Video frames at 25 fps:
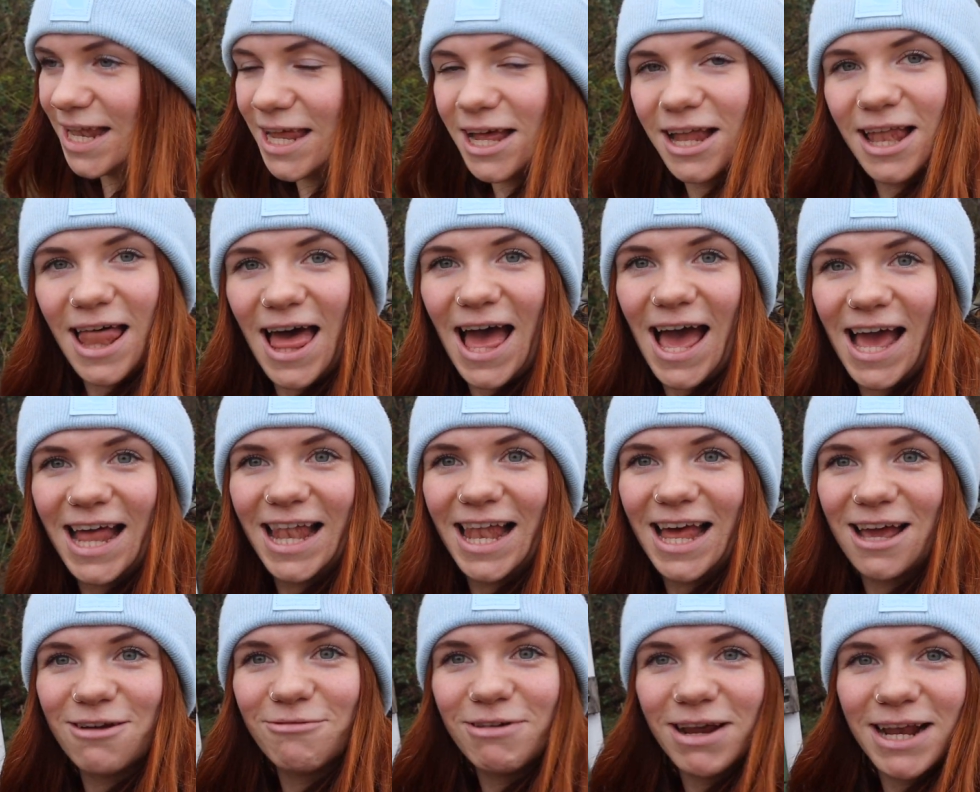little
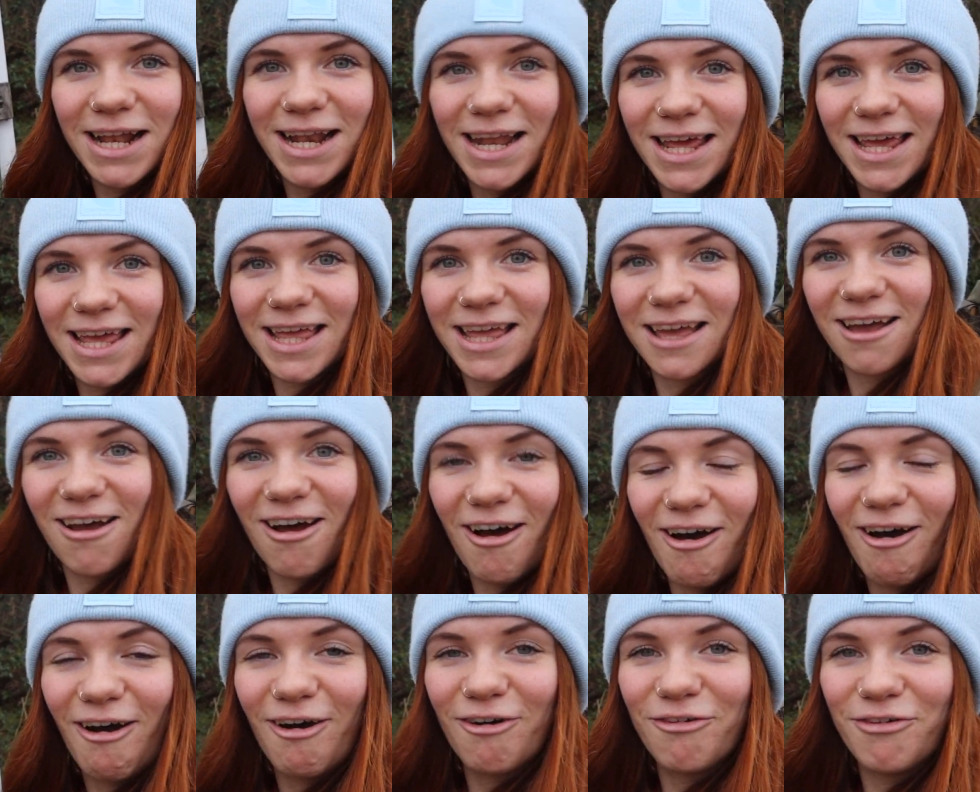highlight really
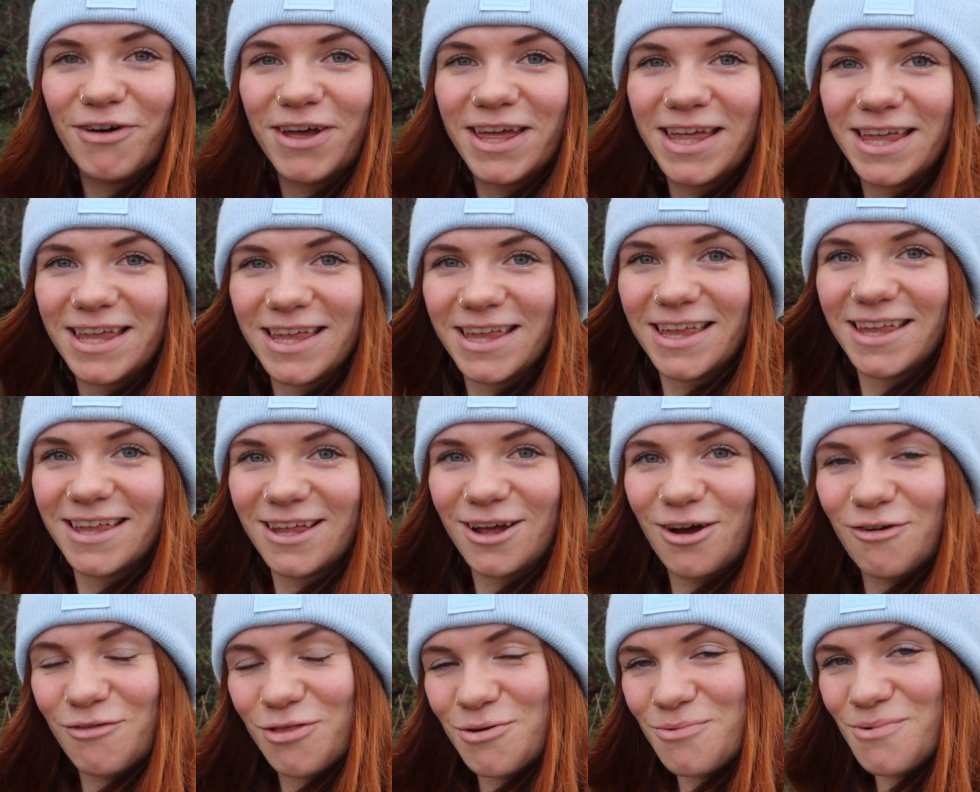
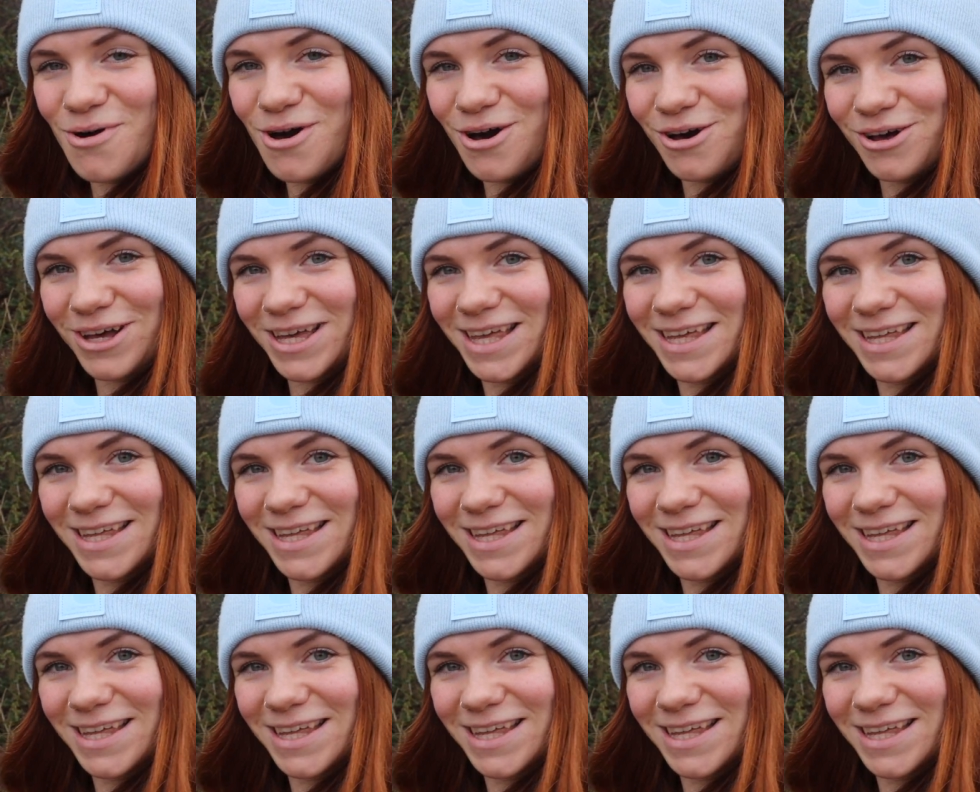of the walk.